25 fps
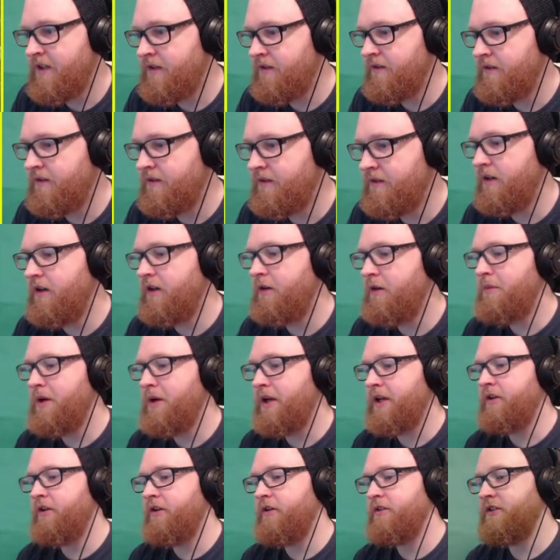Oh, oh,
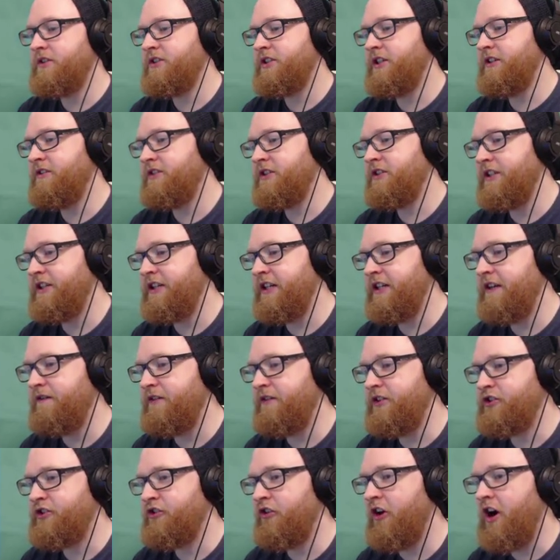my god, seriously, you didn't
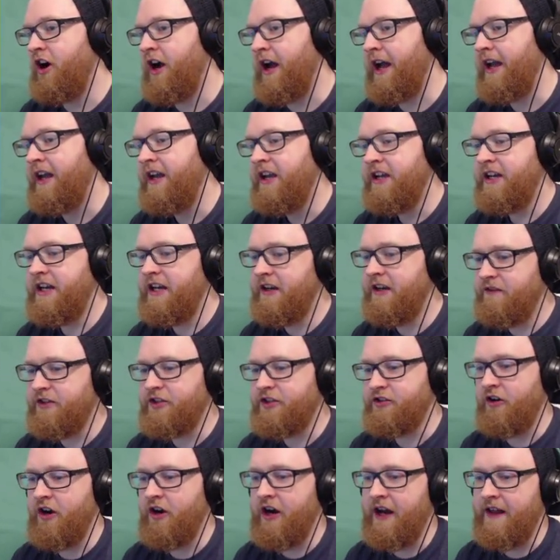even try. You didn't
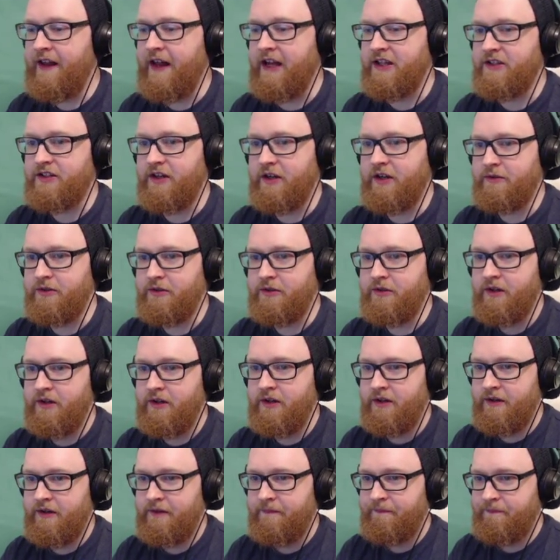even try that time, dude.
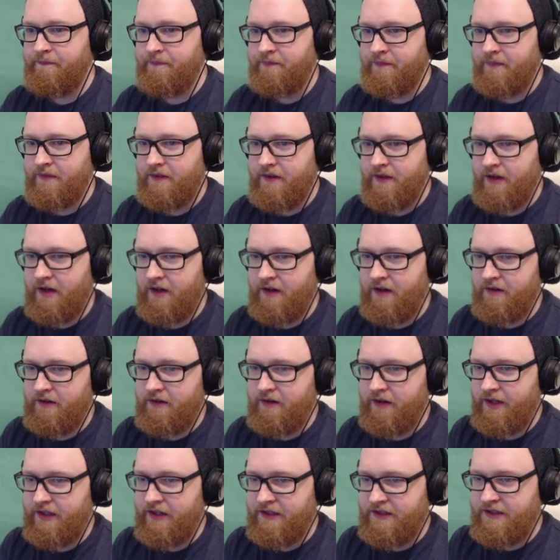Oh,
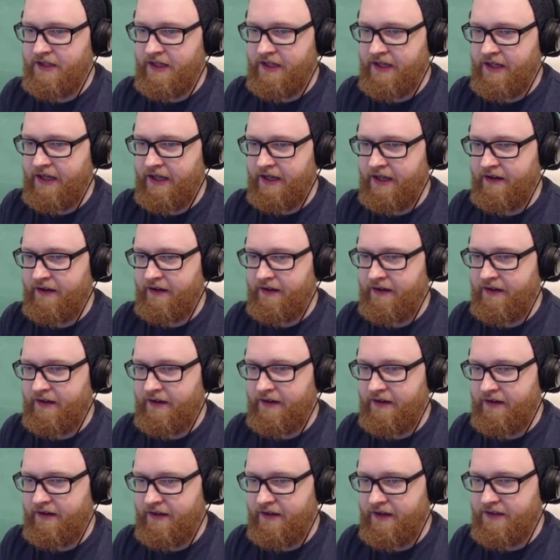look, it's the kick.
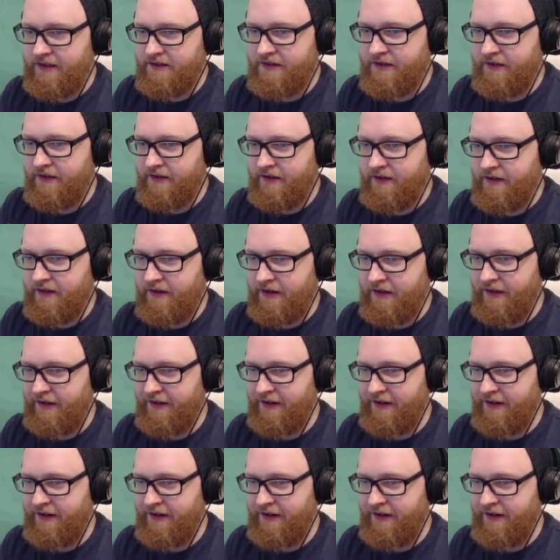He's got the